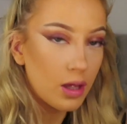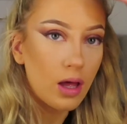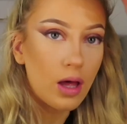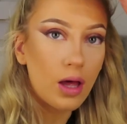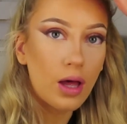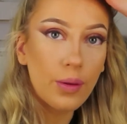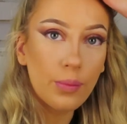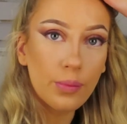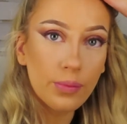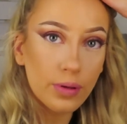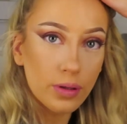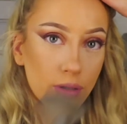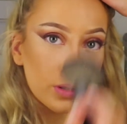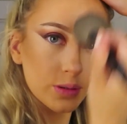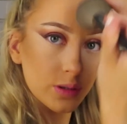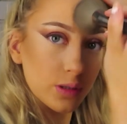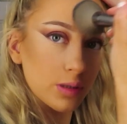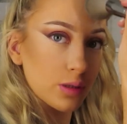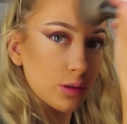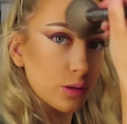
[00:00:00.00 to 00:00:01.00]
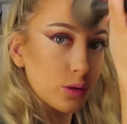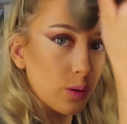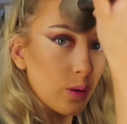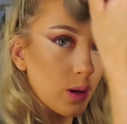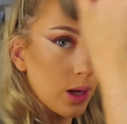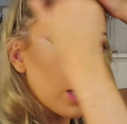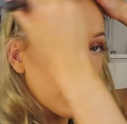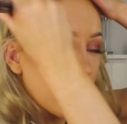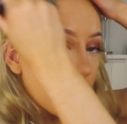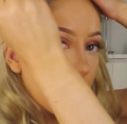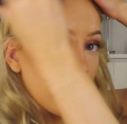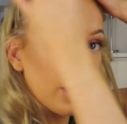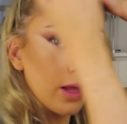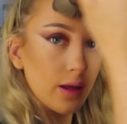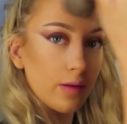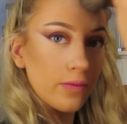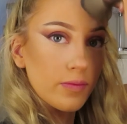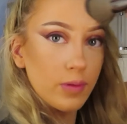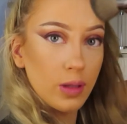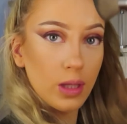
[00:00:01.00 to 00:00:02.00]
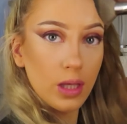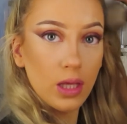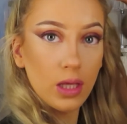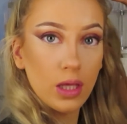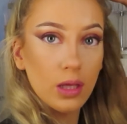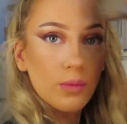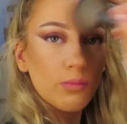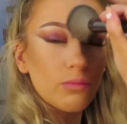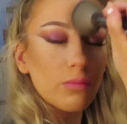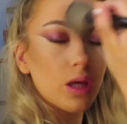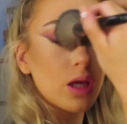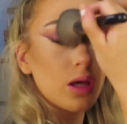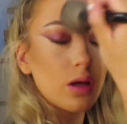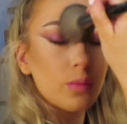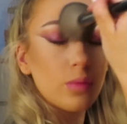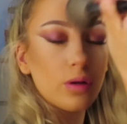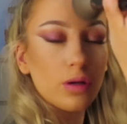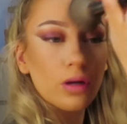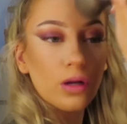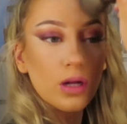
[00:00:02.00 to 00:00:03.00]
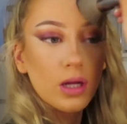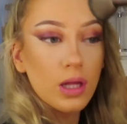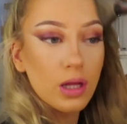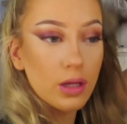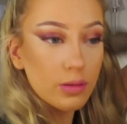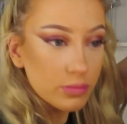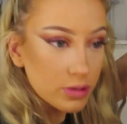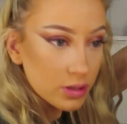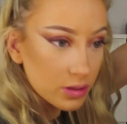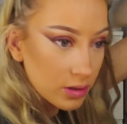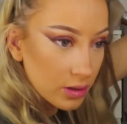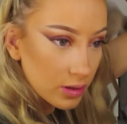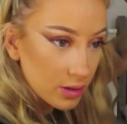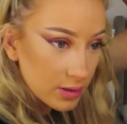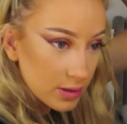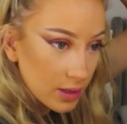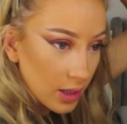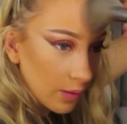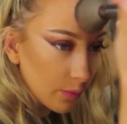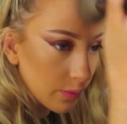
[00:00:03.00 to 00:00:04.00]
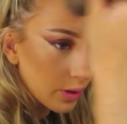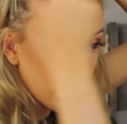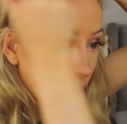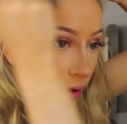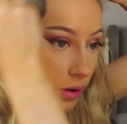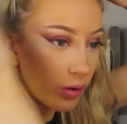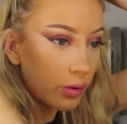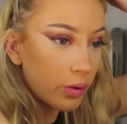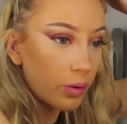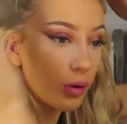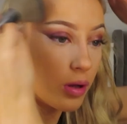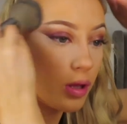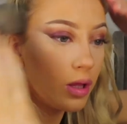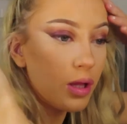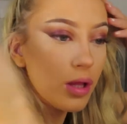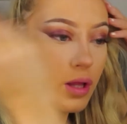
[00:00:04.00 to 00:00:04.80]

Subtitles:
Because this is quite a heavy makeup look, I'm just going to set my whole